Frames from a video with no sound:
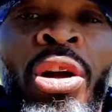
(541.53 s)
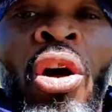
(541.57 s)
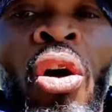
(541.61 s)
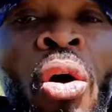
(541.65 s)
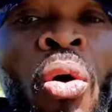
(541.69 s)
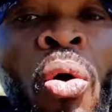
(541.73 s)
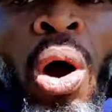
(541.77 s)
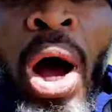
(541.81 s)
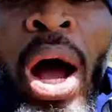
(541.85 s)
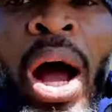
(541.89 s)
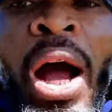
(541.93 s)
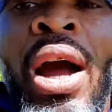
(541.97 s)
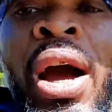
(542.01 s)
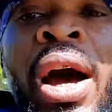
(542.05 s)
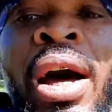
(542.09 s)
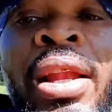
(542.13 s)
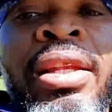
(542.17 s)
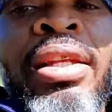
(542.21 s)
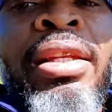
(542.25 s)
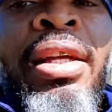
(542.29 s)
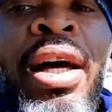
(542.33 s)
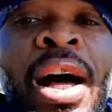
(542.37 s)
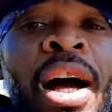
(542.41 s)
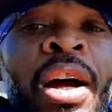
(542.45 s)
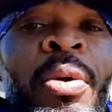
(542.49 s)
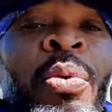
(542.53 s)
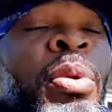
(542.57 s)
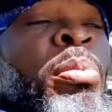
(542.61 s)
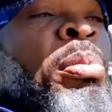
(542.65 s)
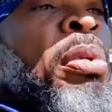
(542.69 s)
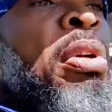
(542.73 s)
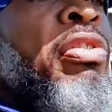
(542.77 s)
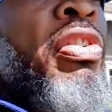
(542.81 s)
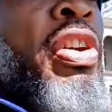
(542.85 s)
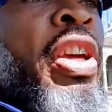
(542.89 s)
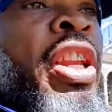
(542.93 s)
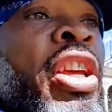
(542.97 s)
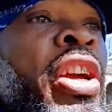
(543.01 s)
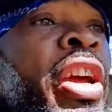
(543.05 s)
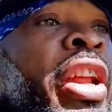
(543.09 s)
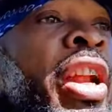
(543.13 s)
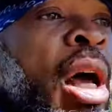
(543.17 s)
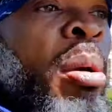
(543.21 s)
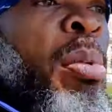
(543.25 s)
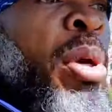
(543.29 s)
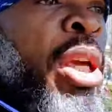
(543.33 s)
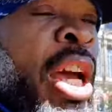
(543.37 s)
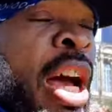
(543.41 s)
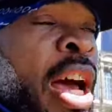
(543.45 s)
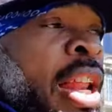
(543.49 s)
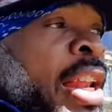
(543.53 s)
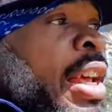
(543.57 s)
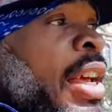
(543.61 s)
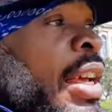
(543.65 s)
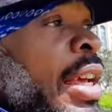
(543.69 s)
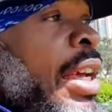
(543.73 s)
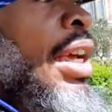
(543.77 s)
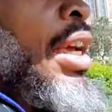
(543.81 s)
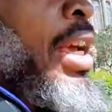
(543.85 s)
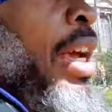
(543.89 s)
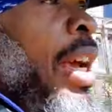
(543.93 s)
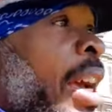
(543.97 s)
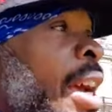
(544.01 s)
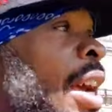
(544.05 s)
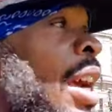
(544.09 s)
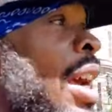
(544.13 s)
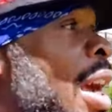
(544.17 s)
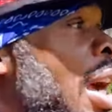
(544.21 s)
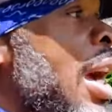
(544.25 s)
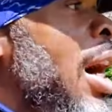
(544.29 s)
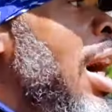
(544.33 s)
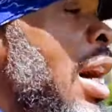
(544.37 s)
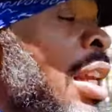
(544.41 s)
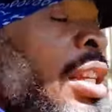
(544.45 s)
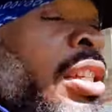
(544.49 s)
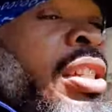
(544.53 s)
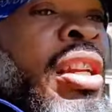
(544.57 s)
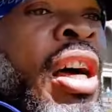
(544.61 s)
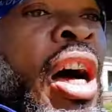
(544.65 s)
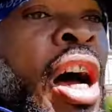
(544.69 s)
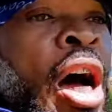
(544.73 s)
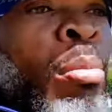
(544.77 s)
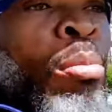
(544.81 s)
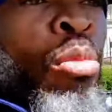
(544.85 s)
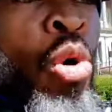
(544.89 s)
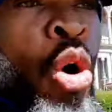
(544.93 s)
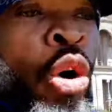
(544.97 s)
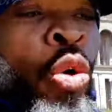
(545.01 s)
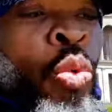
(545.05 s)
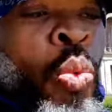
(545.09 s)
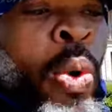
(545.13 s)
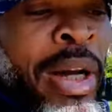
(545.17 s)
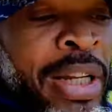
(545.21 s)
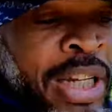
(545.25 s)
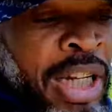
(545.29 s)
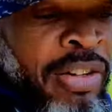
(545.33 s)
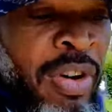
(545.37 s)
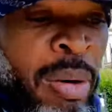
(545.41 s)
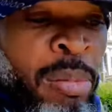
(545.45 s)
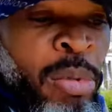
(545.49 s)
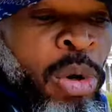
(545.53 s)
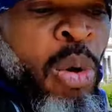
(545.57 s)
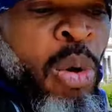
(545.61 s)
I can walk and talk with my video in my hand and talk about whatever I